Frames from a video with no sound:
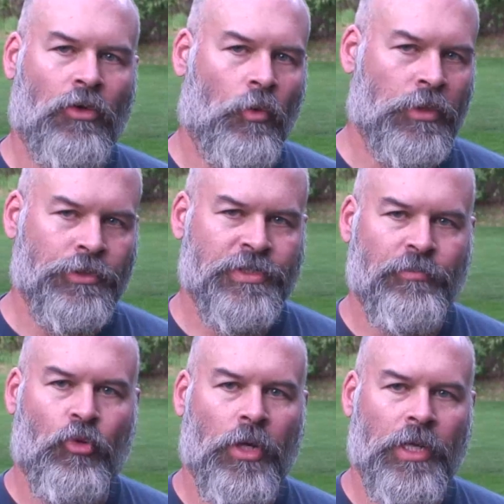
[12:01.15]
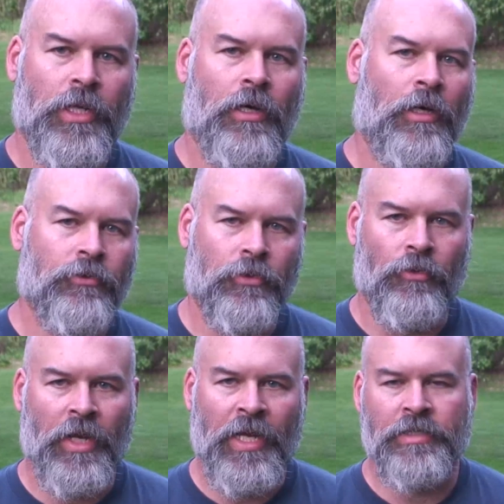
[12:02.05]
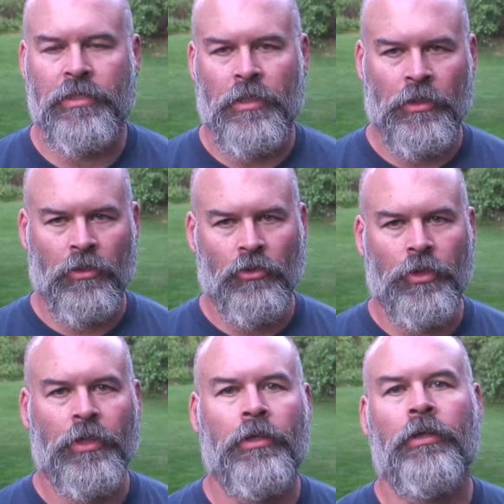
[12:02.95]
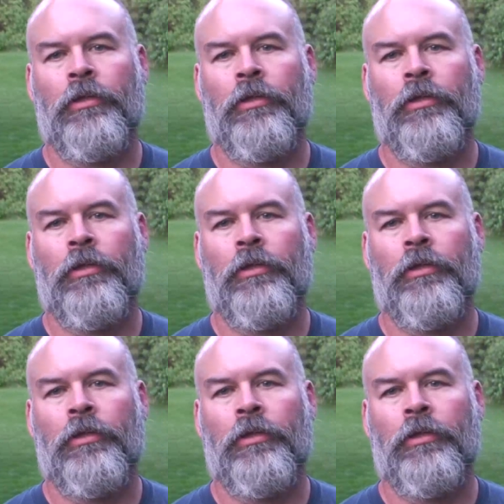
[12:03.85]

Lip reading: was sprayed onto the grass that included